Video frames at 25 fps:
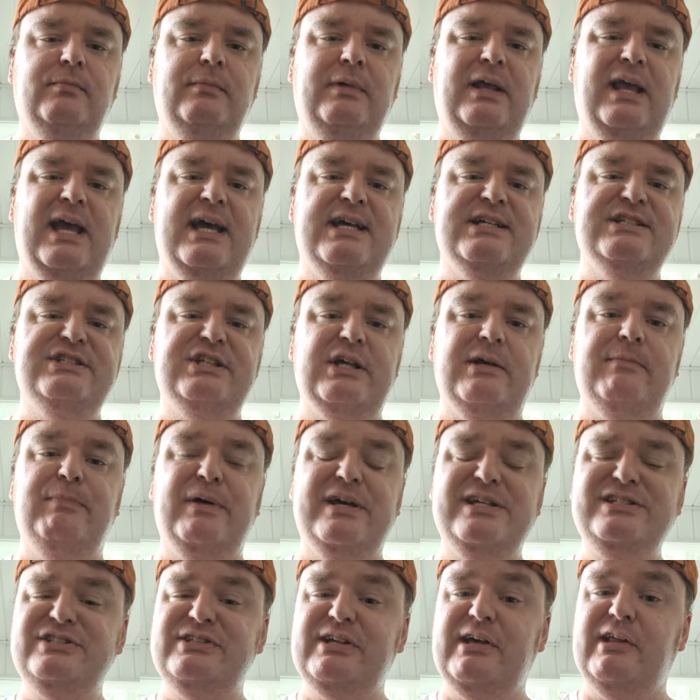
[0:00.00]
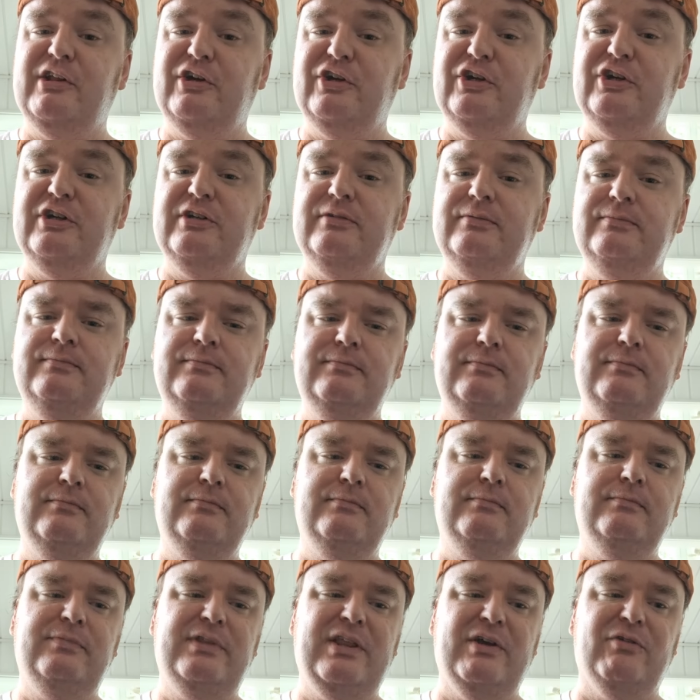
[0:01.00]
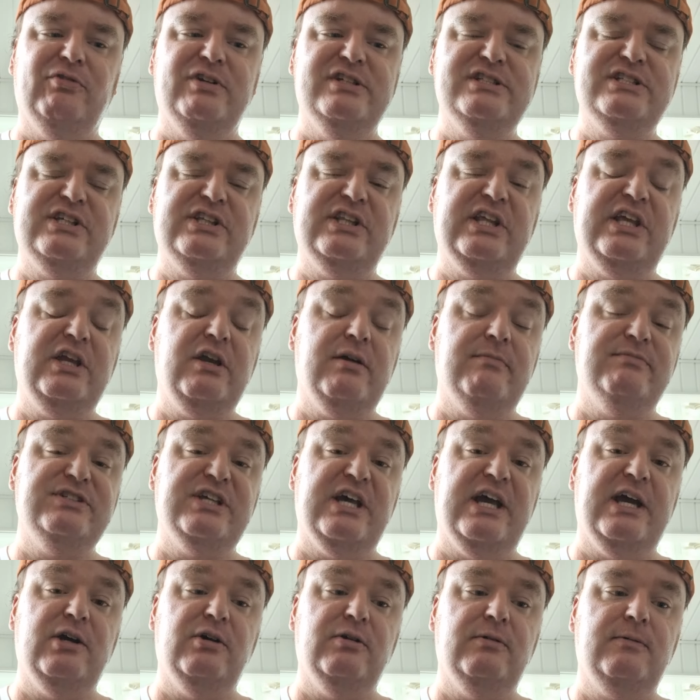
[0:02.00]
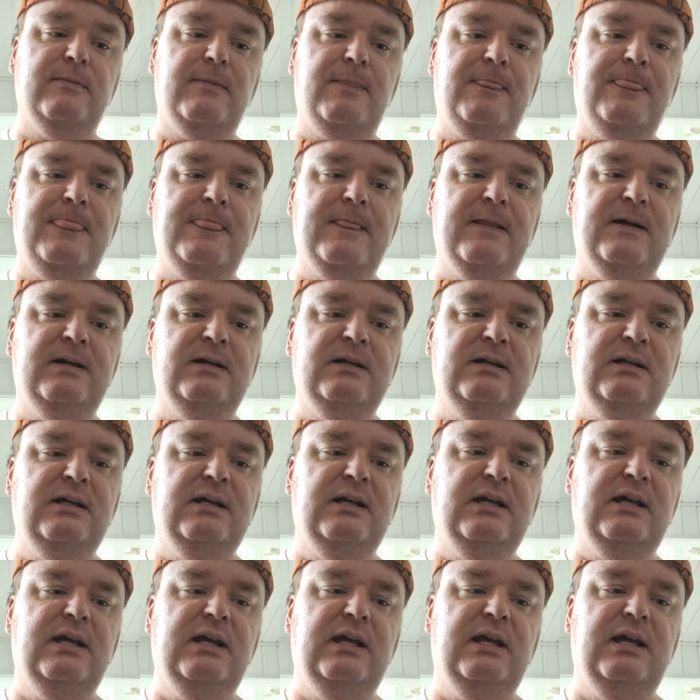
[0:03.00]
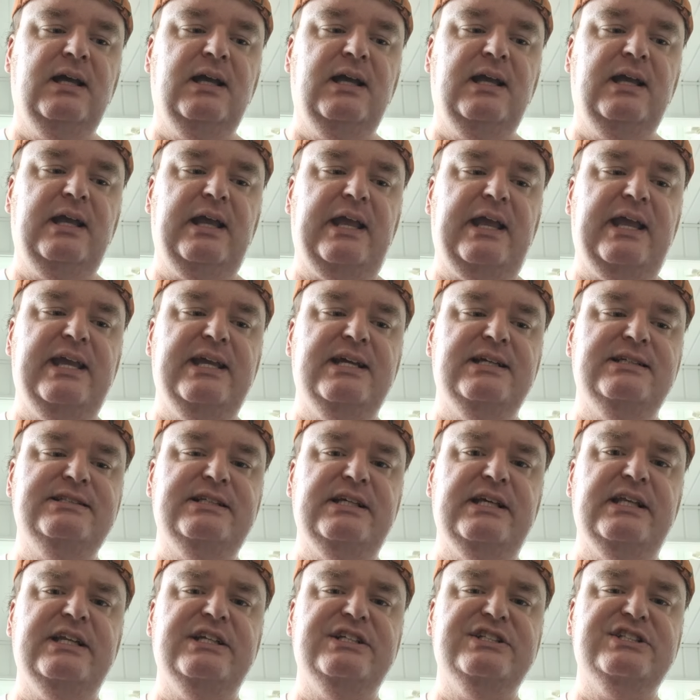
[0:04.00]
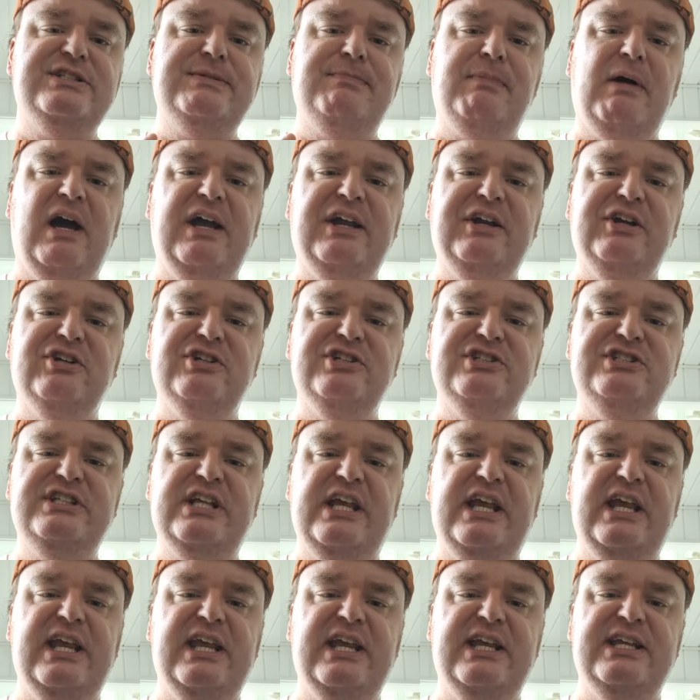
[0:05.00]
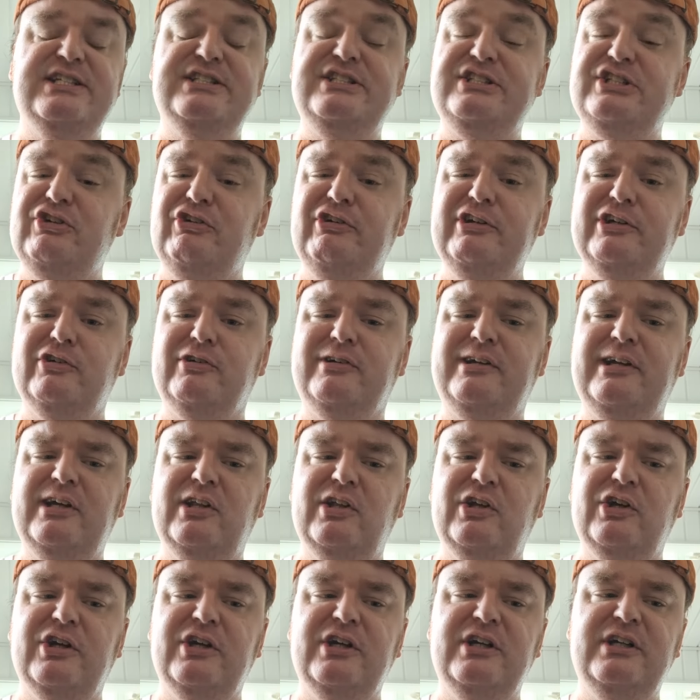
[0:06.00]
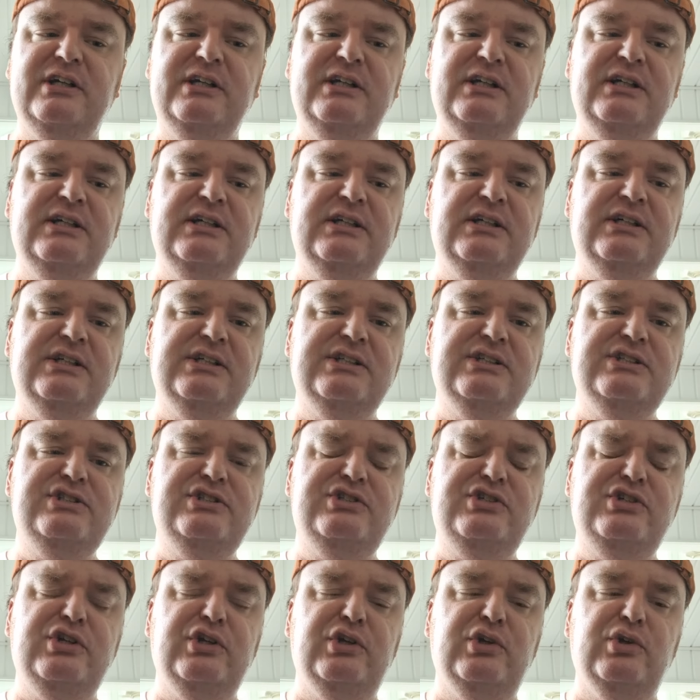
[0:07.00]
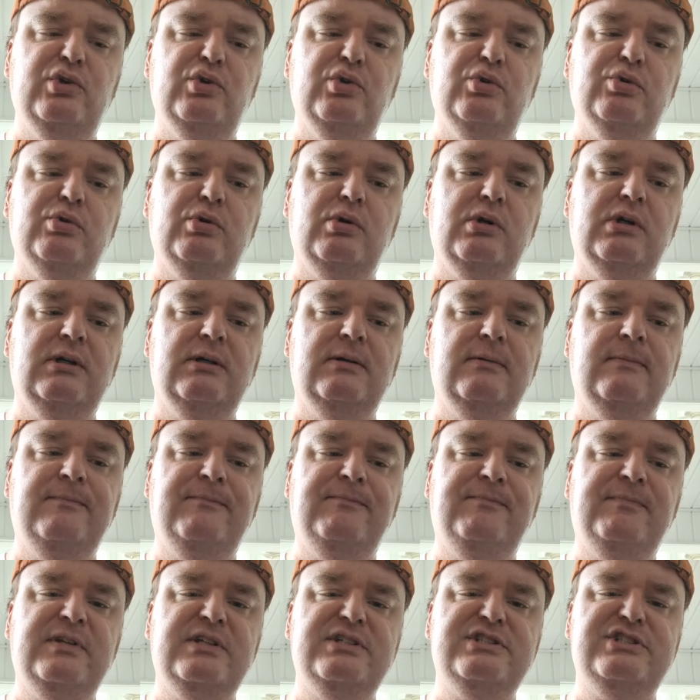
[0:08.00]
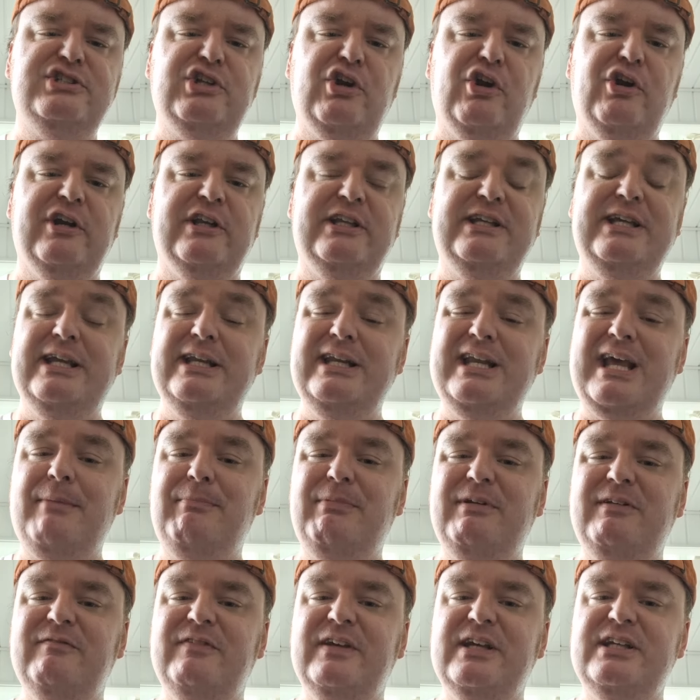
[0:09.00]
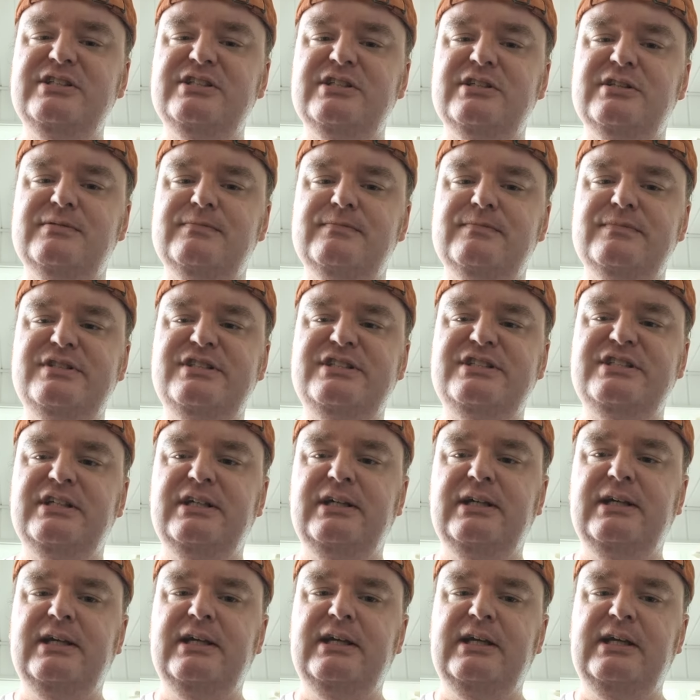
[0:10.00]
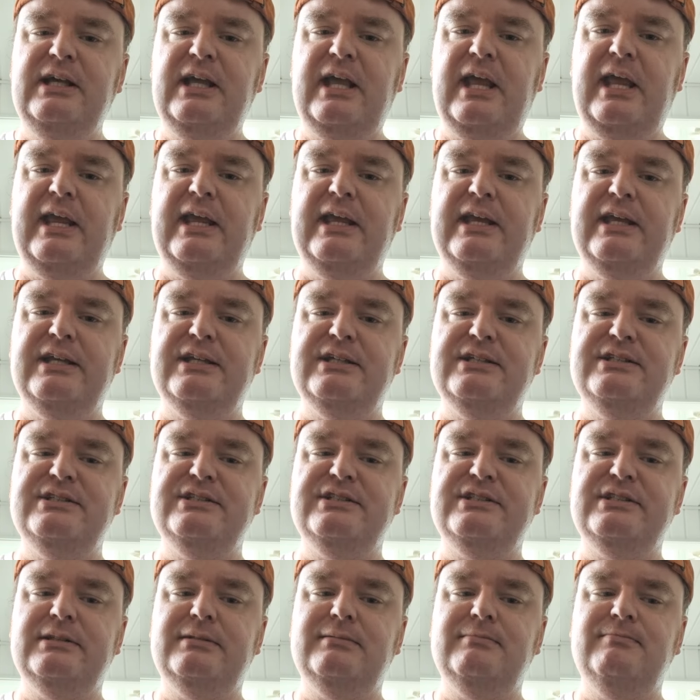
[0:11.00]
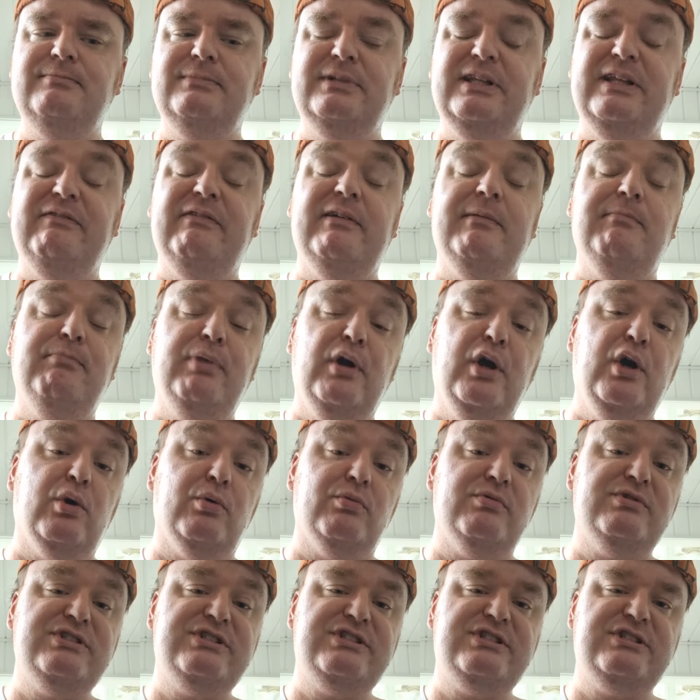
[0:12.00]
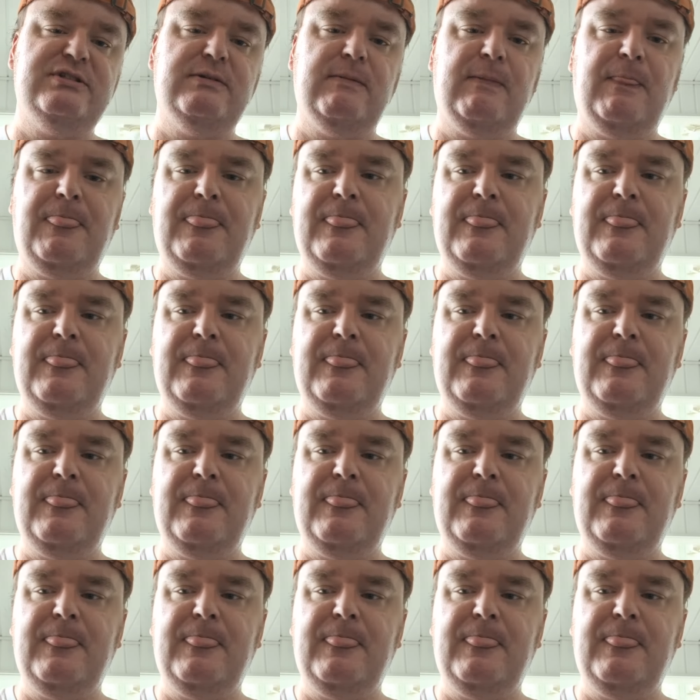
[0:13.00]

has a bestseller that recently comes out, and it inspires a serial killer to start kidnapping victims and leaving bones.